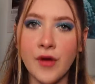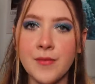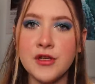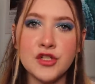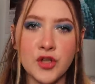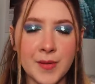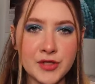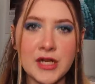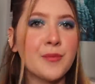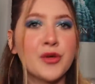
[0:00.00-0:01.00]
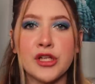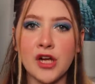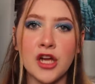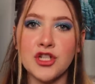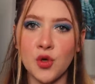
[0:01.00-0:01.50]
From the description, I'm really
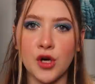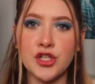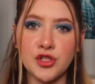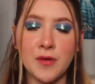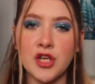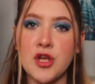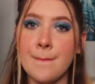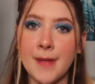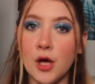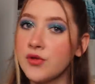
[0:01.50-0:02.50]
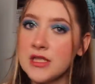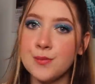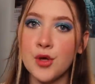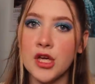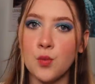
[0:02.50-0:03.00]
not sure too much about
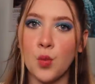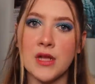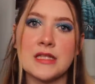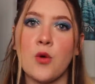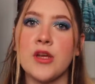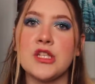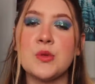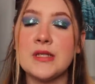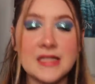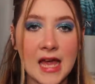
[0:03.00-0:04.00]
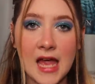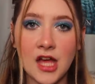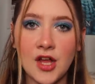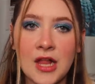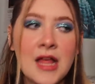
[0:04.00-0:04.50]
this book and what it's going to
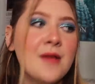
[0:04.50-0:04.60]
entail,